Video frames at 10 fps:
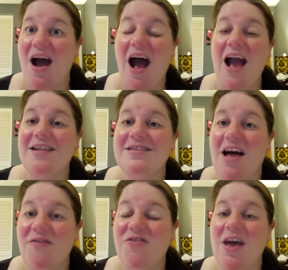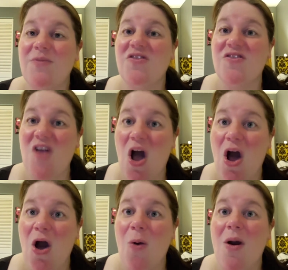I love them
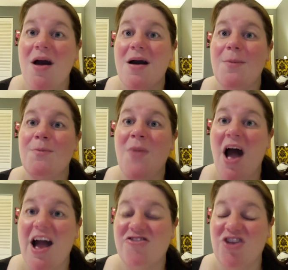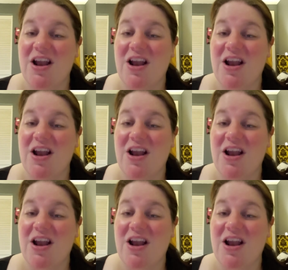so much.